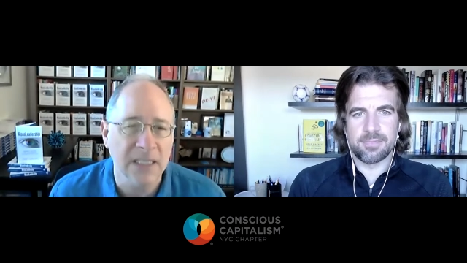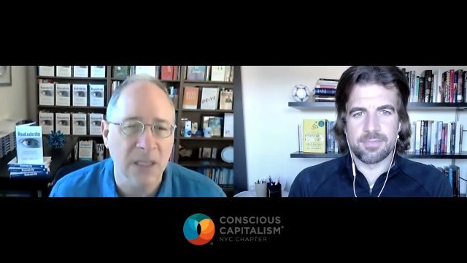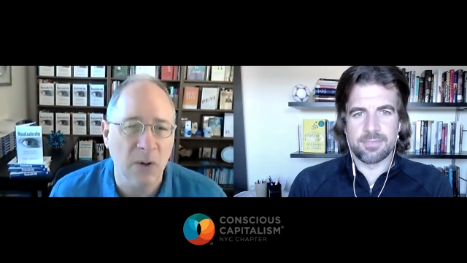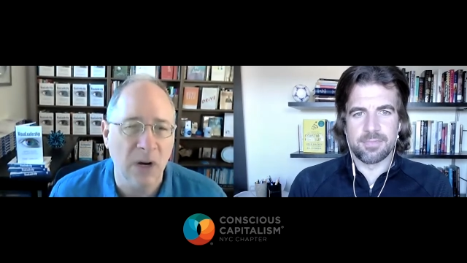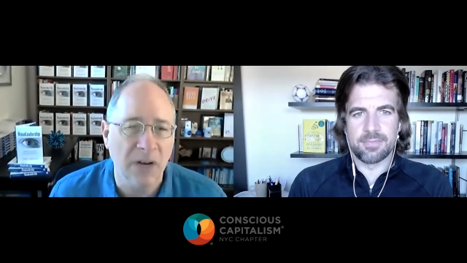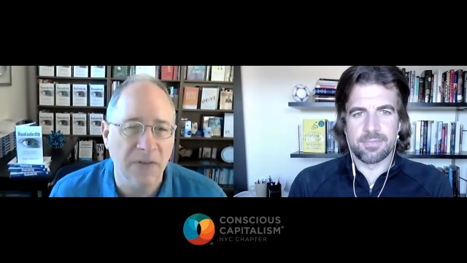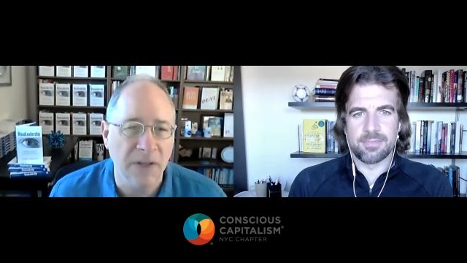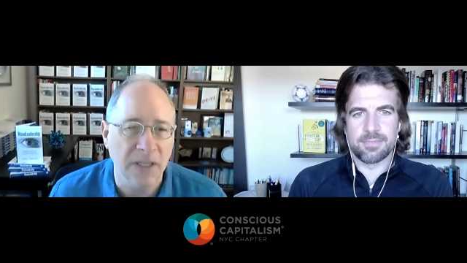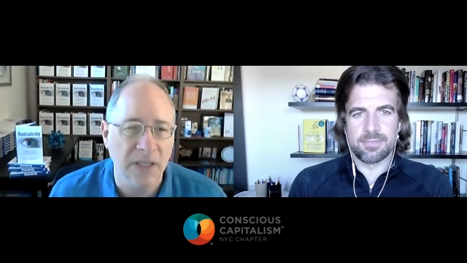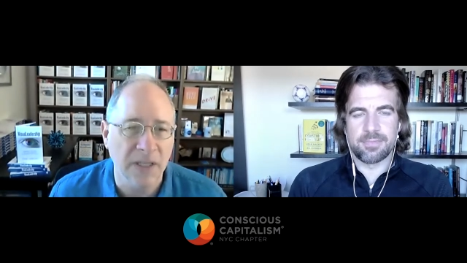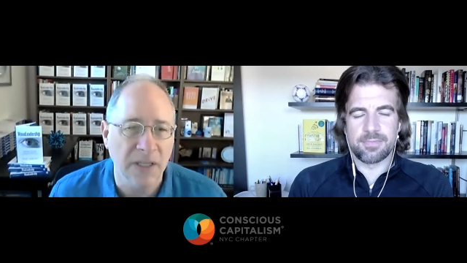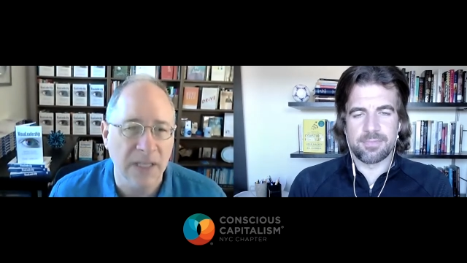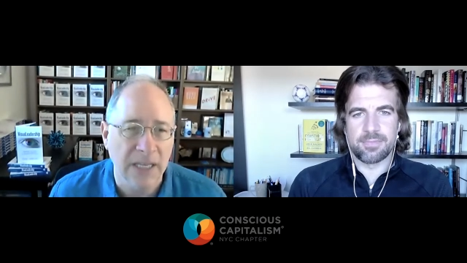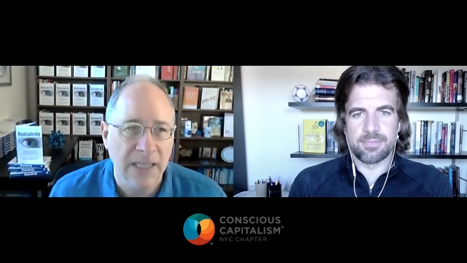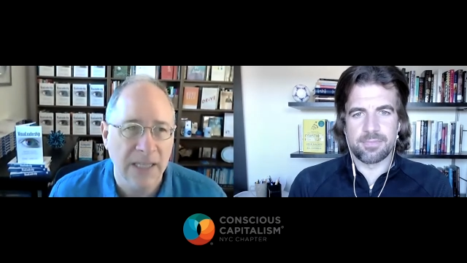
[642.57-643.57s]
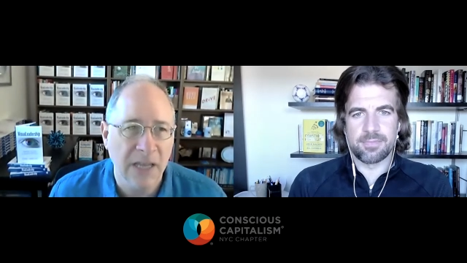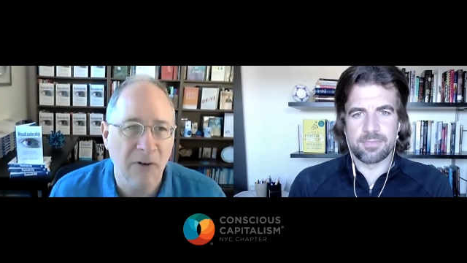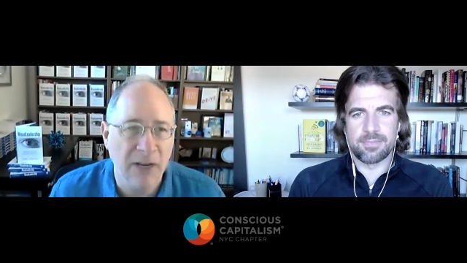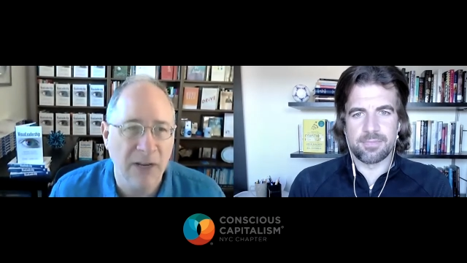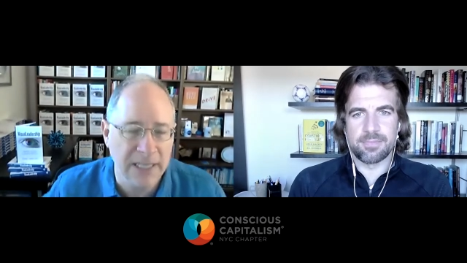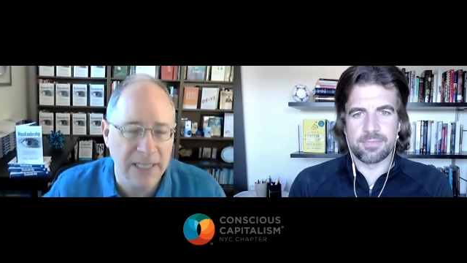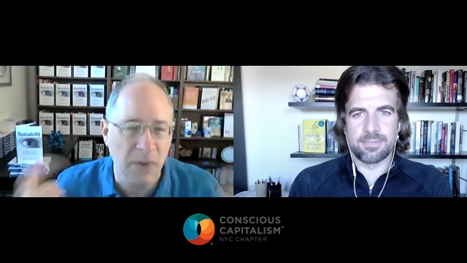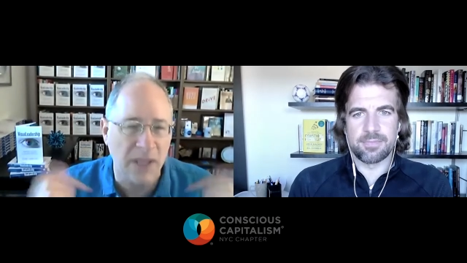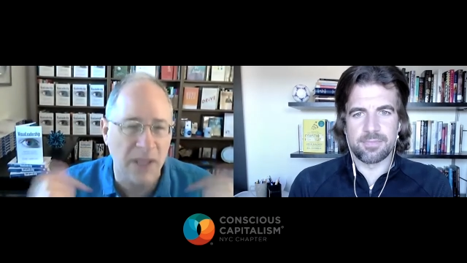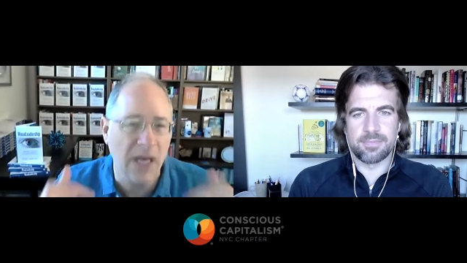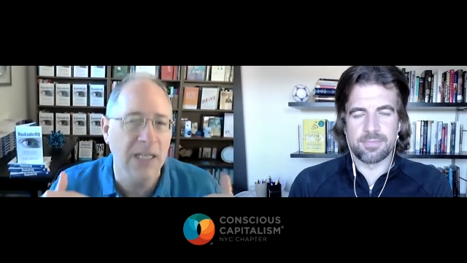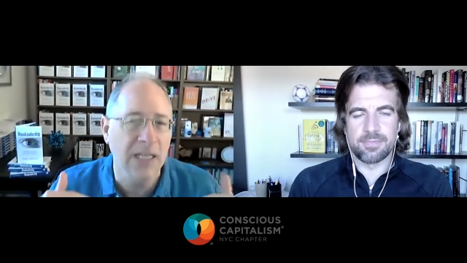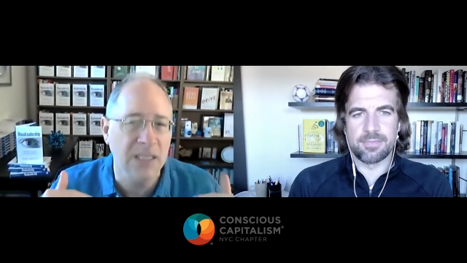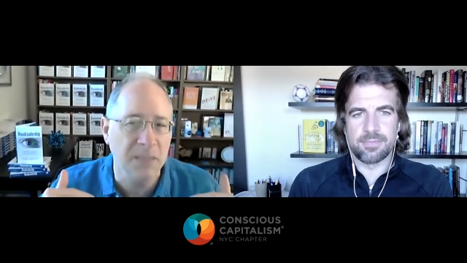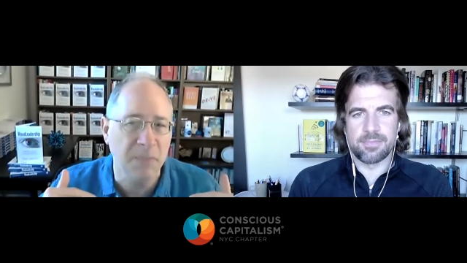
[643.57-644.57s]
Speaker 1: So often they resonate with
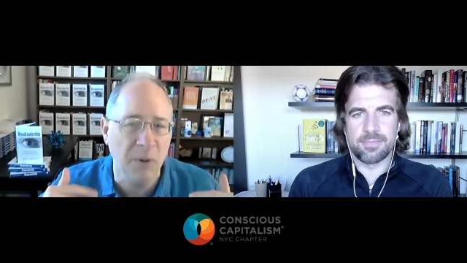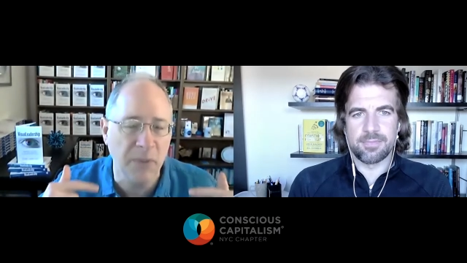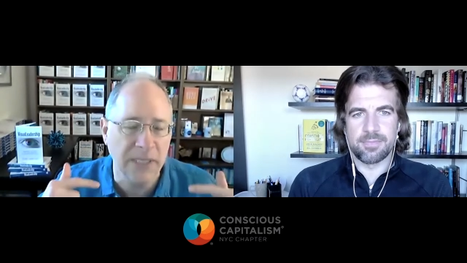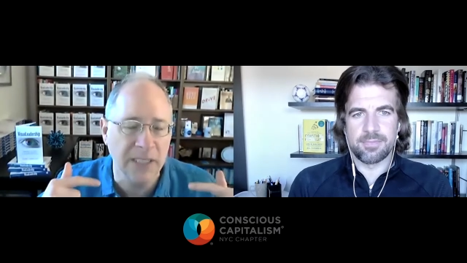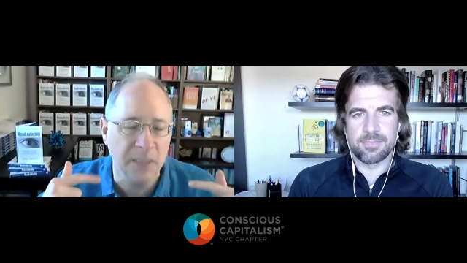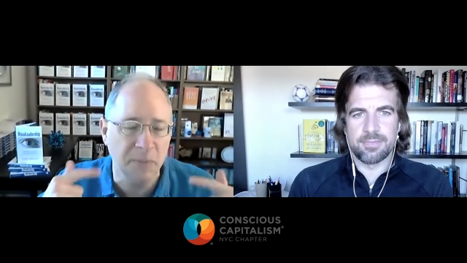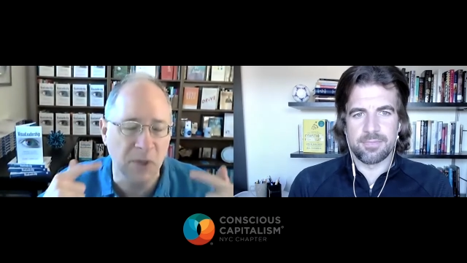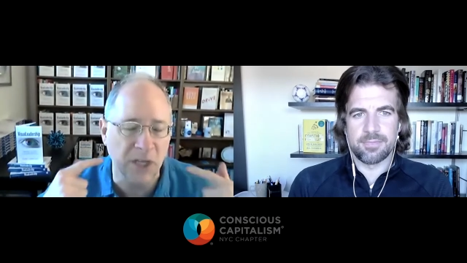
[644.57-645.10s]
us, but we need to put